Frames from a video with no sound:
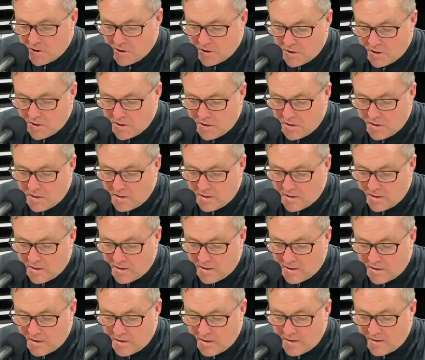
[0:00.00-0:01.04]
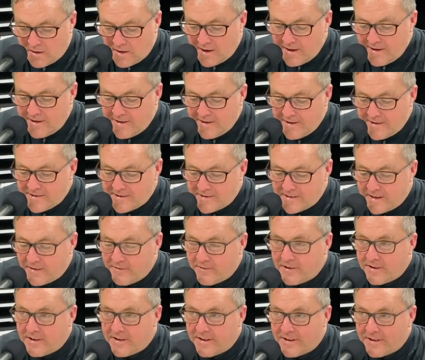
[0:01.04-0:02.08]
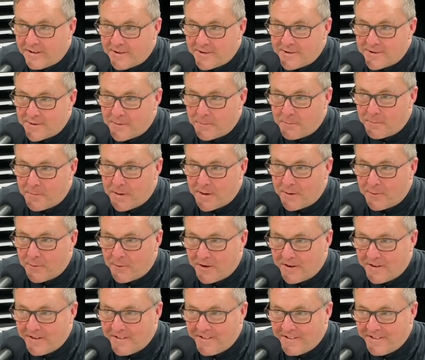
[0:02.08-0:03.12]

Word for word: Yeah. Uh, nineteen seventy-nine. This is a big one.